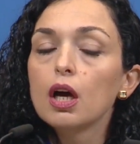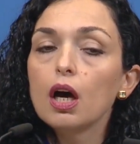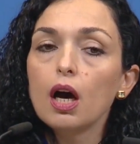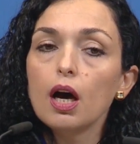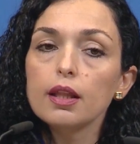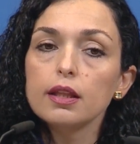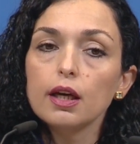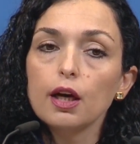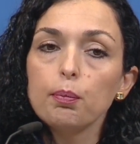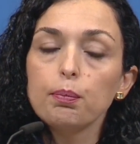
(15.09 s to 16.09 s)

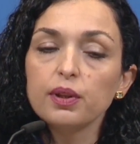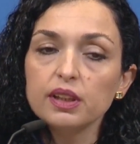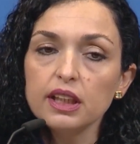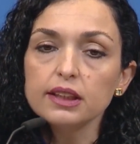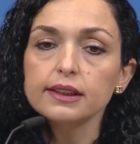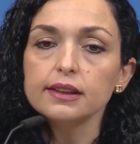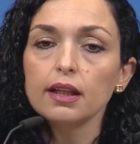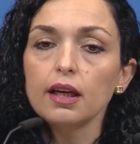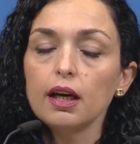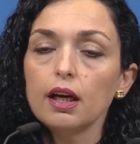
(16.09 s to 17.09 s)
The police
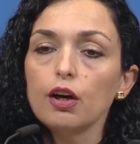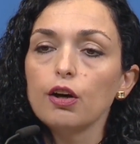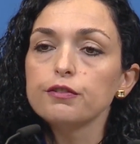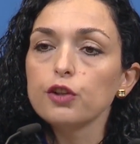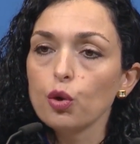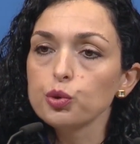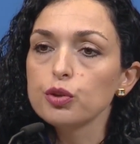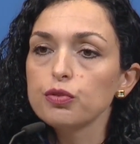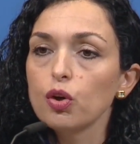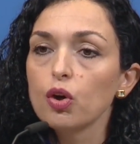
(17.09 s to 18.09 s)
of
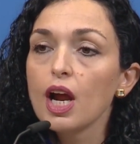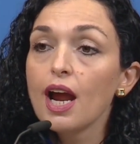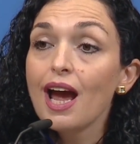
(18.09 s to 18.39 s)
Kosovo